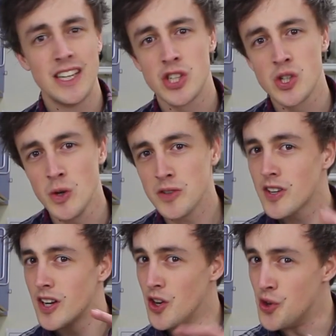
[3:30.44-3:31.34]
In
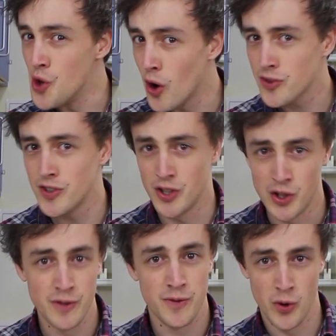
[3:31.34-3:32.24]
short, not
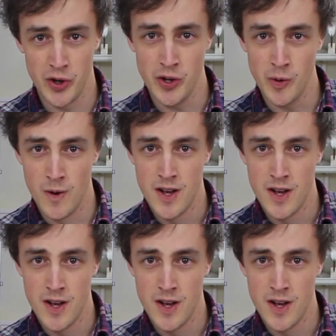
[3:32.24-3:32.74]
good for you.